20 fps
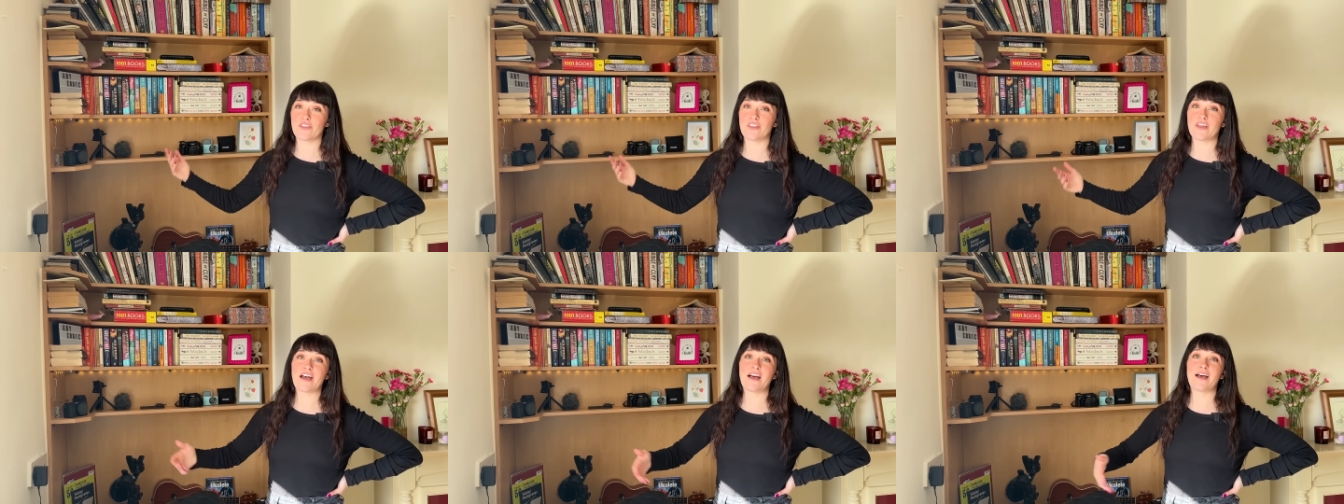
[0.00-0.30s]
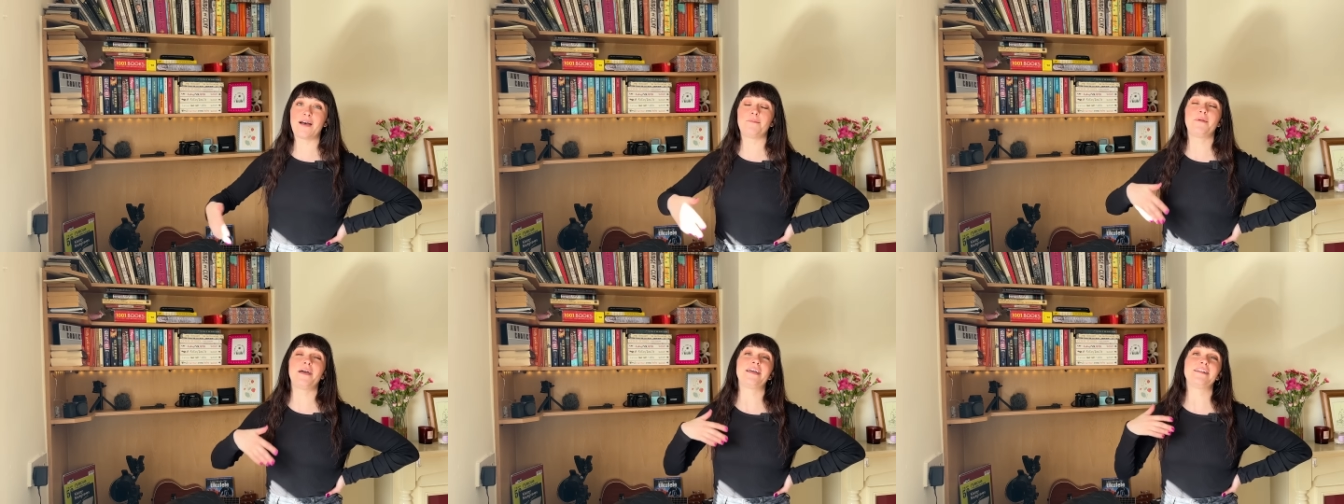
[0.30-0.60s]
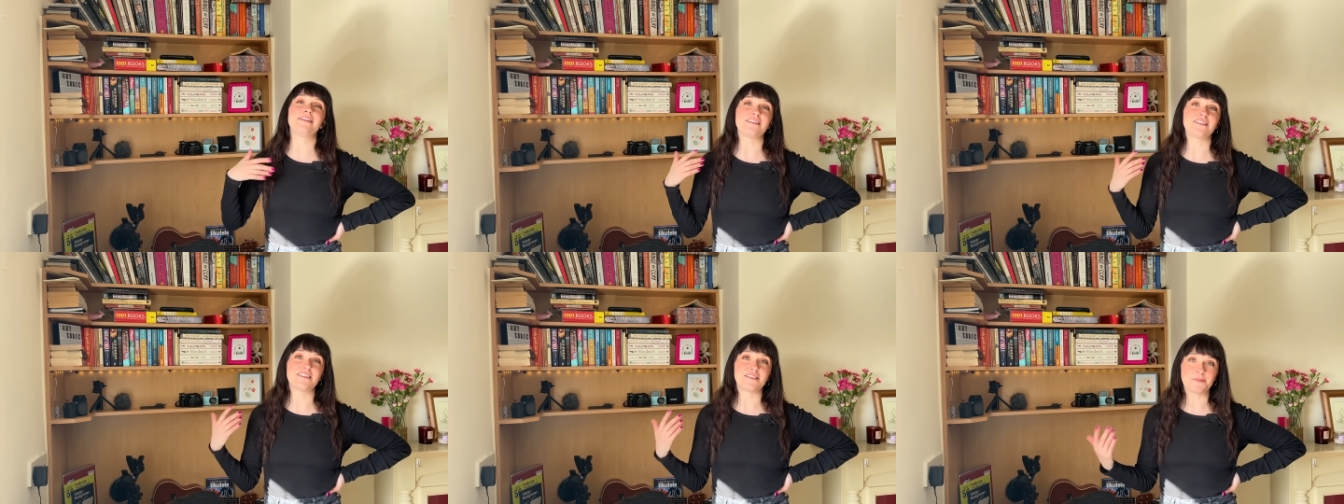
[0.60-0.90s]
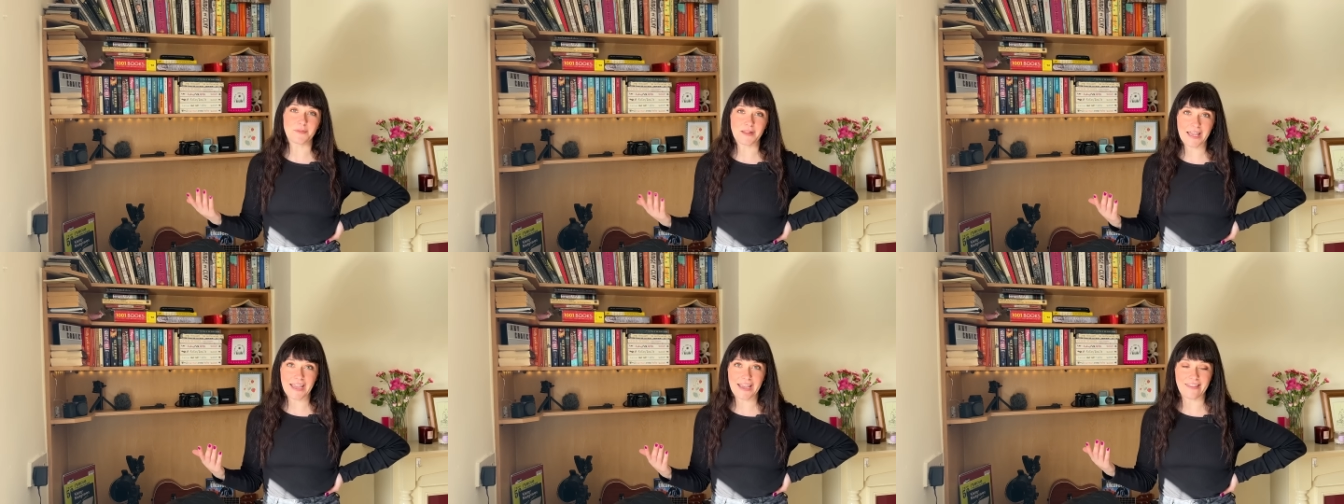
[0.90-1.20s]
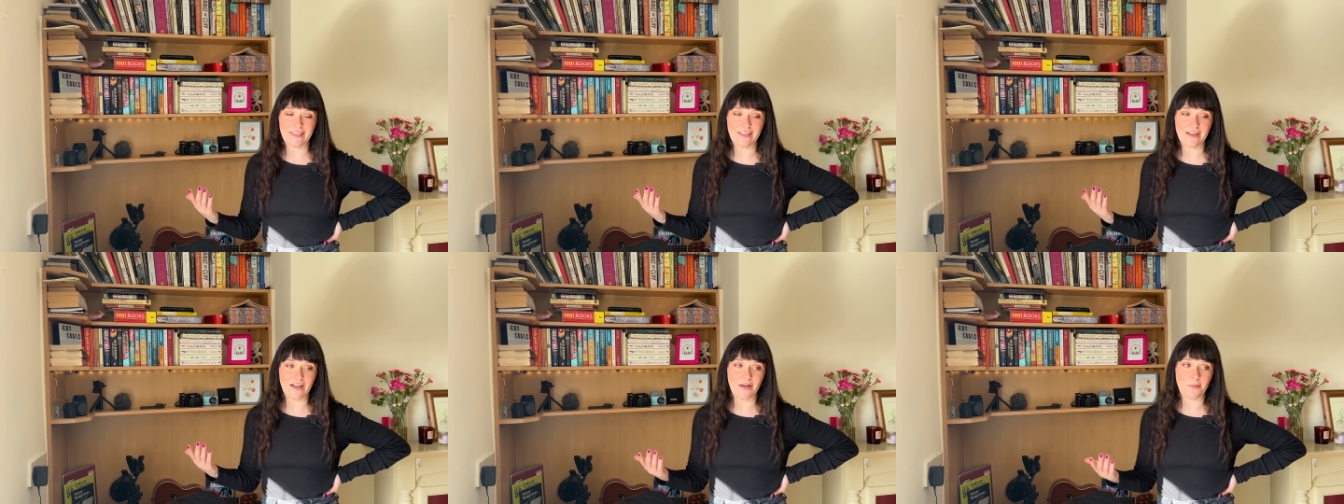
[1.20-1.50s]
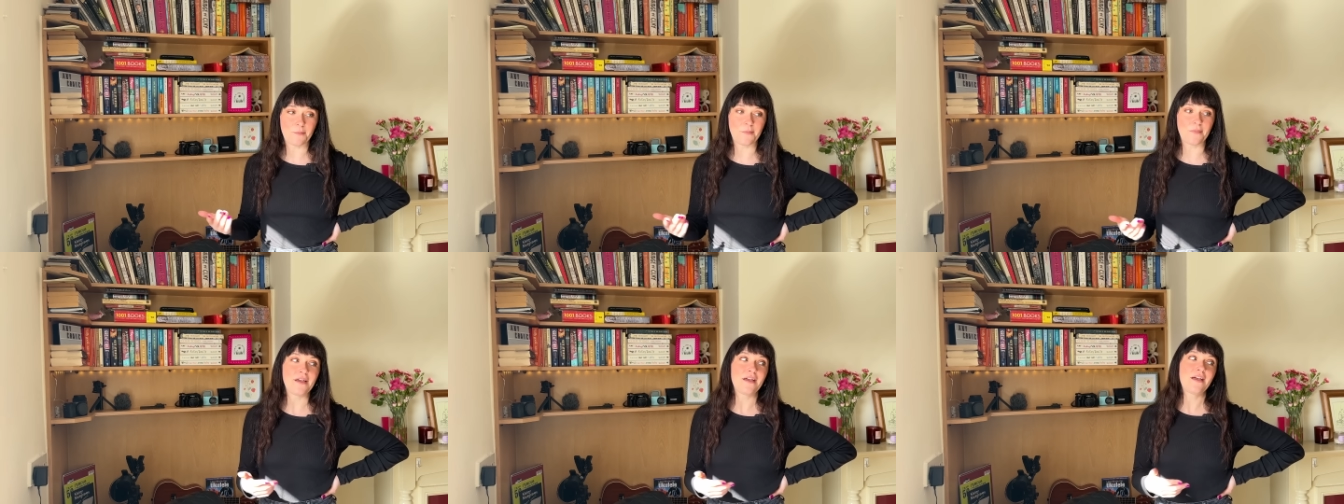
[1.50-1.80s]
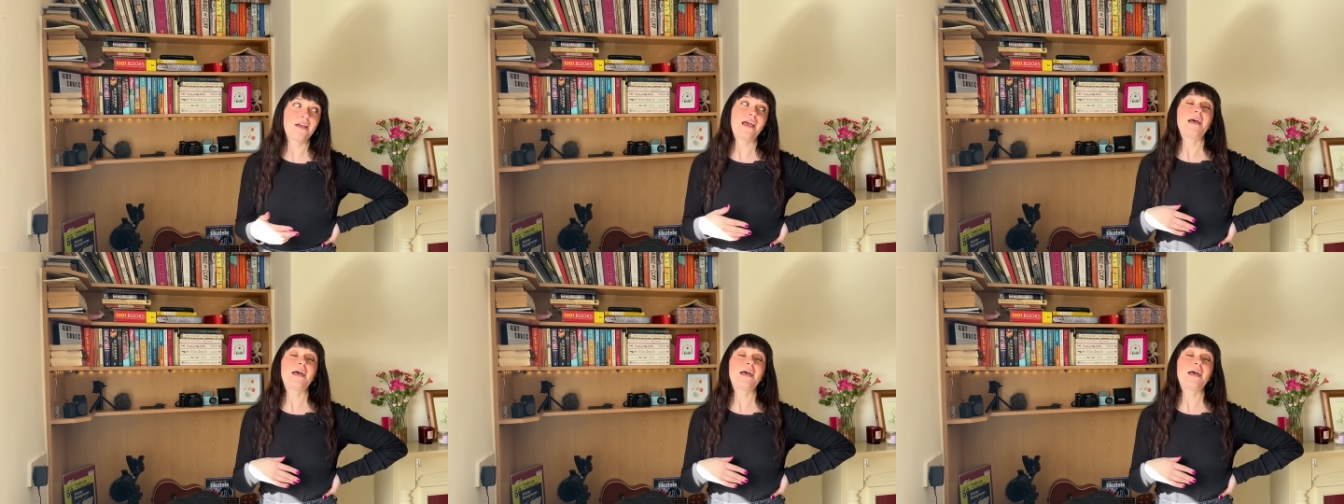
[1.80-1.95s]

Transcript: them and display them